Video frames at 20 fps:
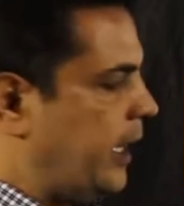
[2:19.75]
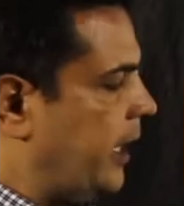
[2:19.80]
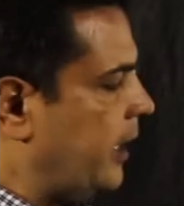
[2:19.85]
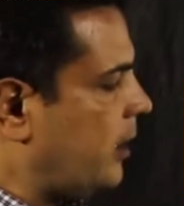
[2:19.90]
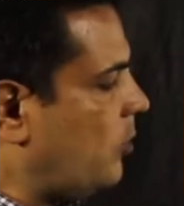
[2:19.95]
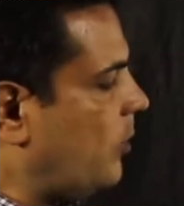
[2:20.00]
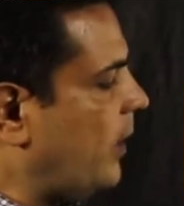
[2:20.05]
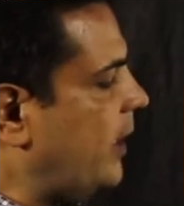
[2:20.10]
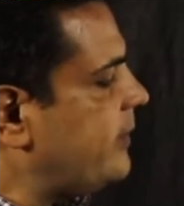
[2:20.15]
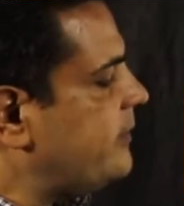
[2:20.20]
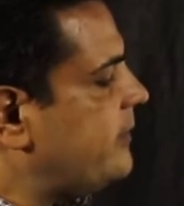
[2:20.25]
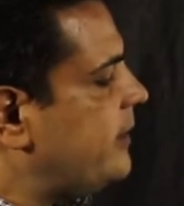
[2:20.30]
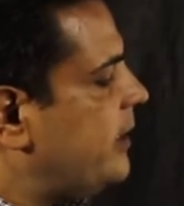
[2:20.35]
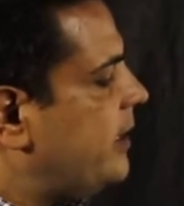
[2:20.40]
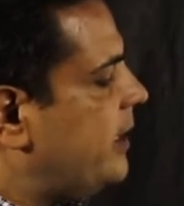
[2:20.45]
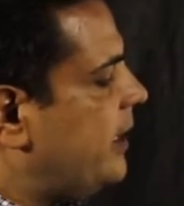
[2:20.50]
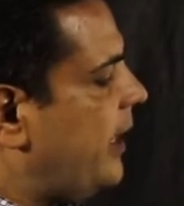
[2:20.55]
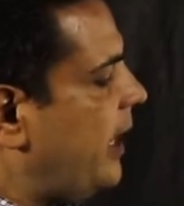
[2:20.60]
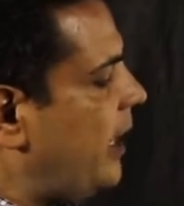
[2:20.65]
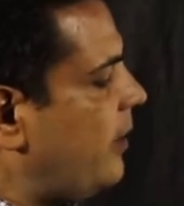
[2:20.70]
equals
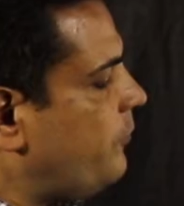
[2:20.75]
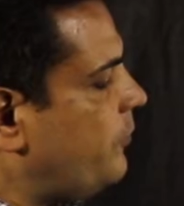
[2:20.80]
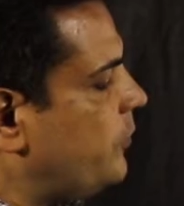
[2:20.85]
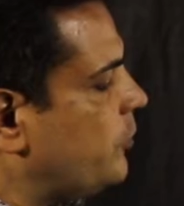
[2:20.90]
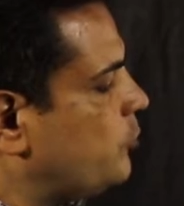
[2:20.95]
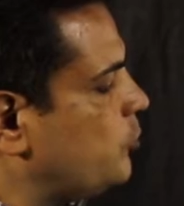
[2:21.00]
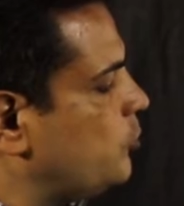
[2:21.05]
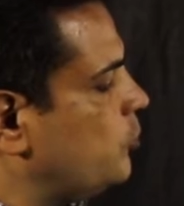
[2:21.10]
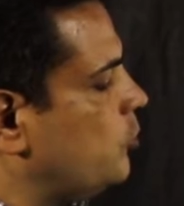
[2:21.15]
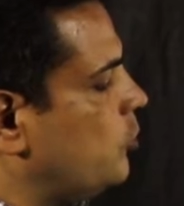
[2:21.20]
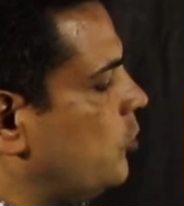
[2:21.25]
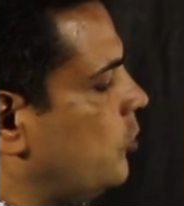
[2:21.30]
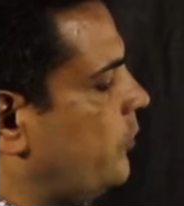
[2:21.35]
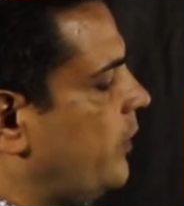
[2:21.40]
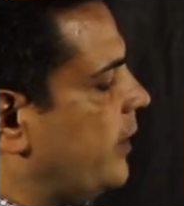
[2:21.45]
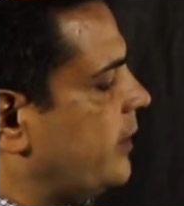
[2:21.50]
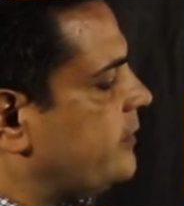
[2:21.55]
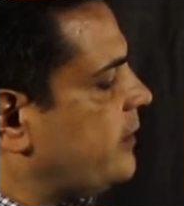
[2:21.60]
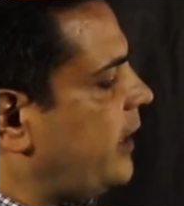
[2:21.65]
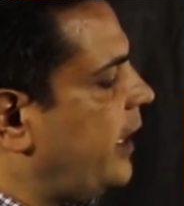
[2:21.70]
F2
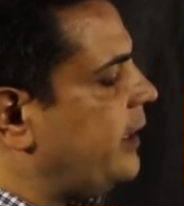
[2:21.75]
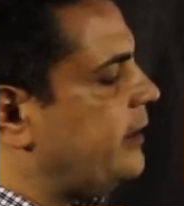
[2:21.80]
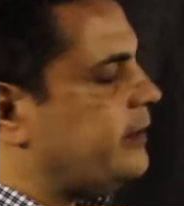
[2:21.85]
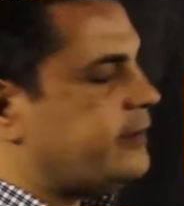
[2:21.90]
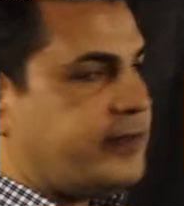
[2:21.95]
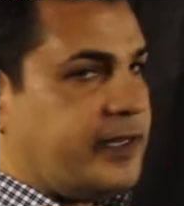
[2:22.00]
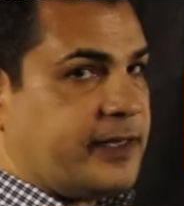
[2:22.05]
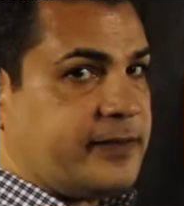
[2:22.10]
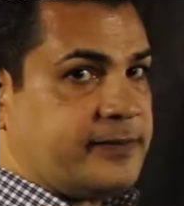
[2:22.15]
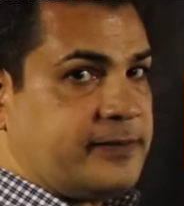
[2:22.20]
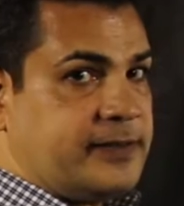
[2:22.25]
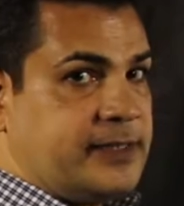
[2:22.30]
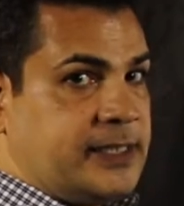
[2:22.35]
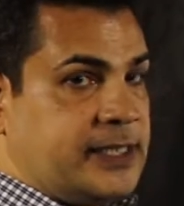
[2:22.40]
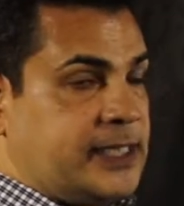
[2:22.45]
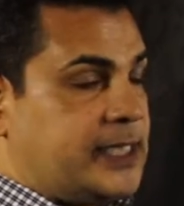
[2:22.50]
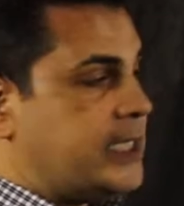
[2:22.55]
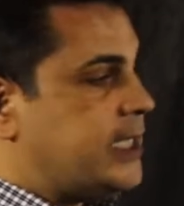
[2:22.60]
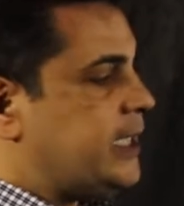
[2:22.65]
over sine 60